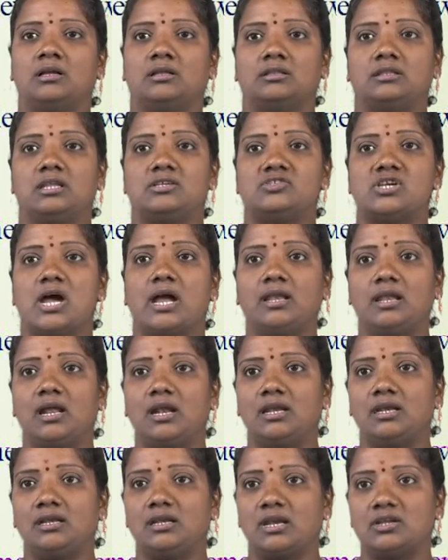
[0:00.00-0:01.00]
The Jaina
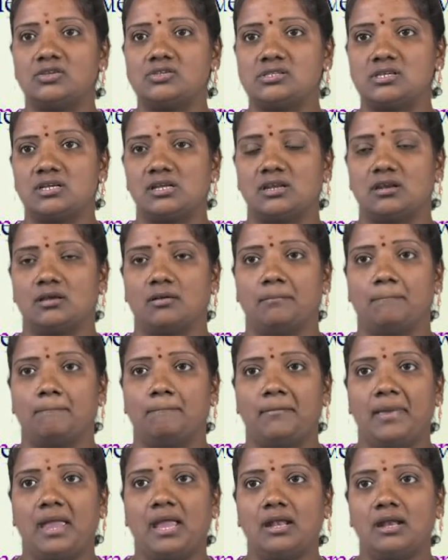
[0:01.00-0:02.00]
literature
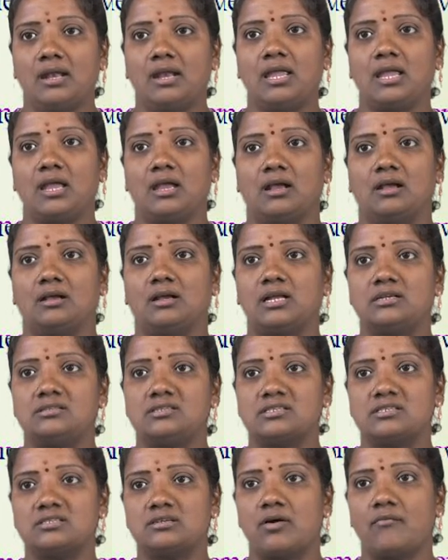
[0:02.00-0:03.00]
mainly
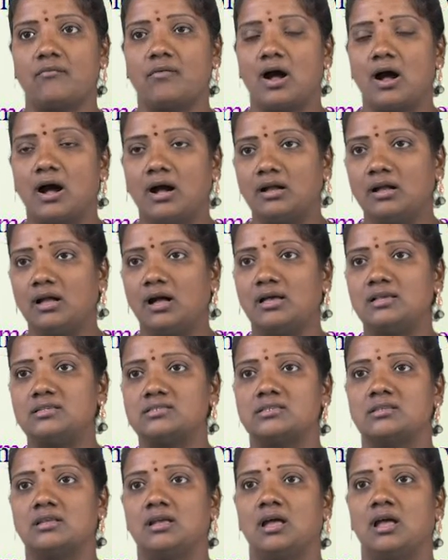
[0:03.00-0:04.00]
consists of Angas
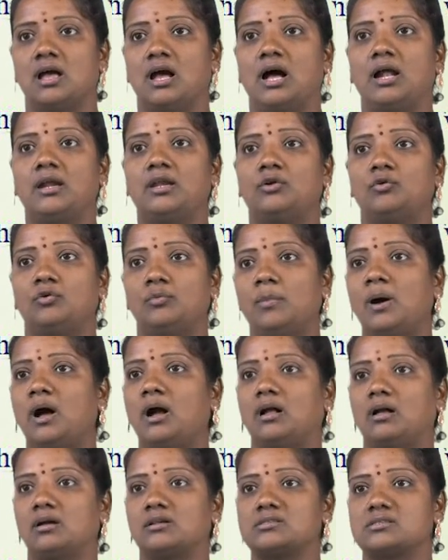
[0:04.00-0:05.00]
and
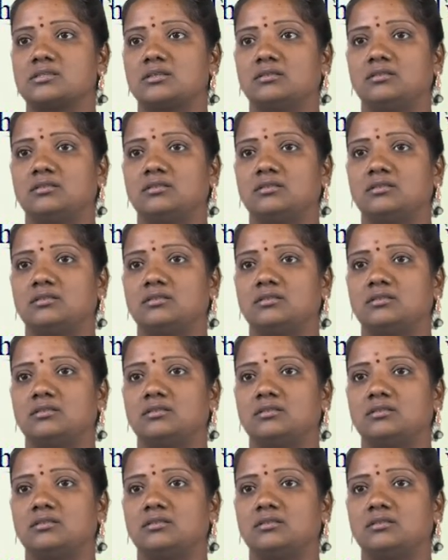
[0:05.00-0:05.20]
Ubangas.